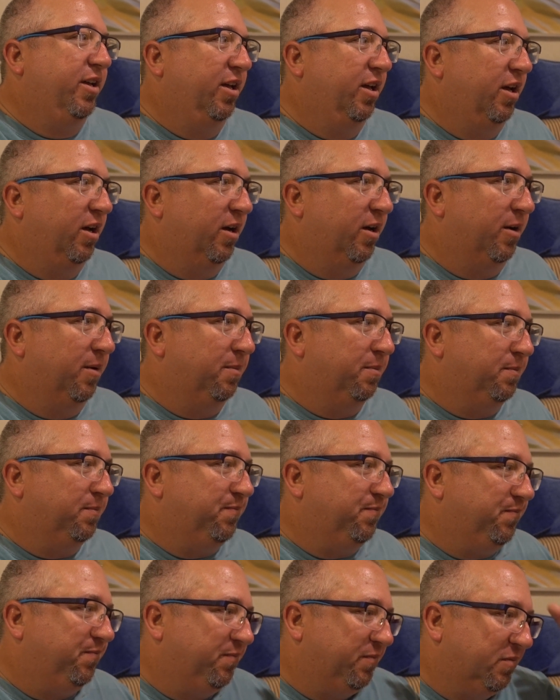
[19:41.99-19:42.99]

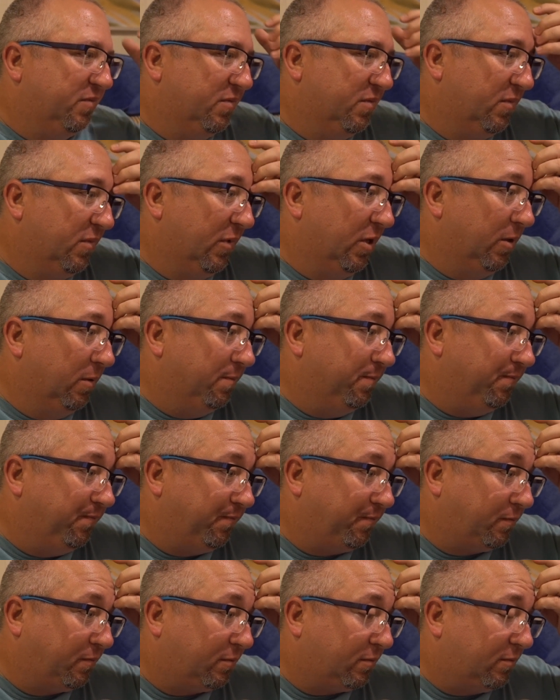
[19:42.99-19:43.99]

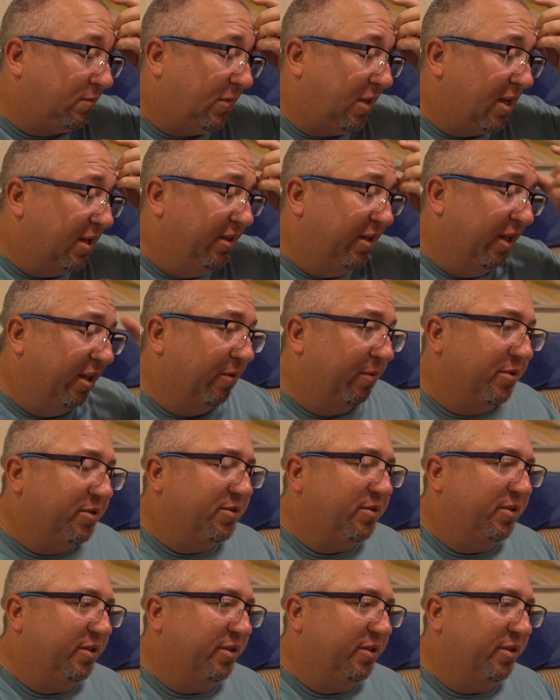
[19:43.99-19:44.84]
the other ones.